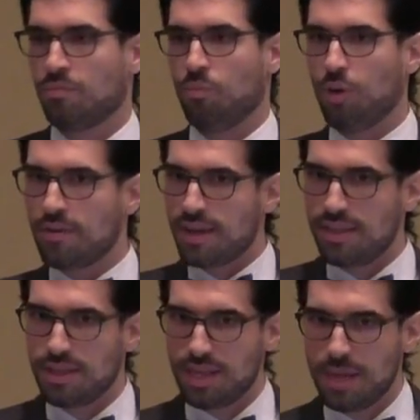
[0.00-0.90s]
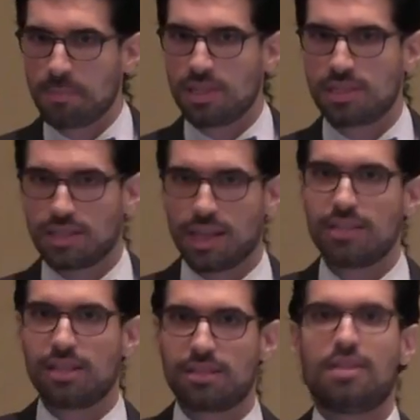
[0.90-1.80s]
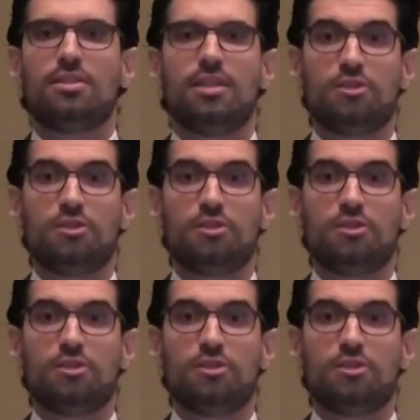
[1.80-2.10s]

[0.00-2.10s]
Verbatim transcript: One of, I think, the implicit lessons that